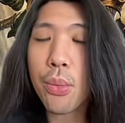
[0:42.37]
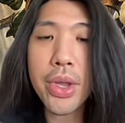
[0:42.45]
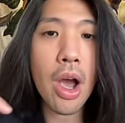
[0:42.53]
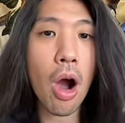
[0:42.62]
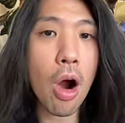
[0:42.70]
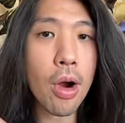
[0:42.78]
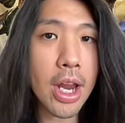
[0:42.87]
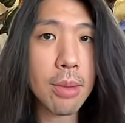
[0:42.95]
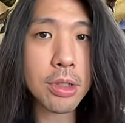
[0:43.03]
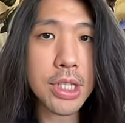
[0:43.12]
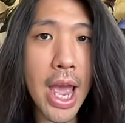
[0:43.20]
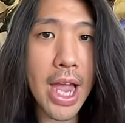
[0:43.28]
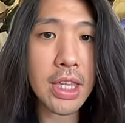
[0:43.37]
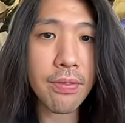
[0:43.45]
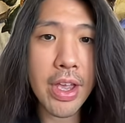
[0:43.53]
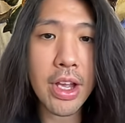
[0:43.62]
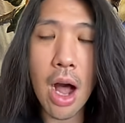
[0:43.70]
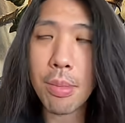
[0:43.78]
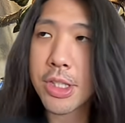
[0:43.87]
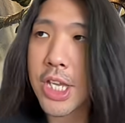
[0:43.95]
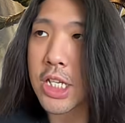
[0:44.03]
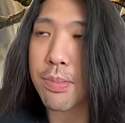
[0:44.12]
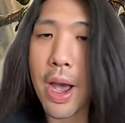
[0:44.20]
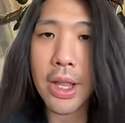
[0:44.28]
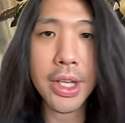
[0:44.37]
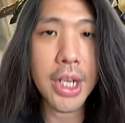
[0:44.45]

we are able to activate Goblin Test Pilot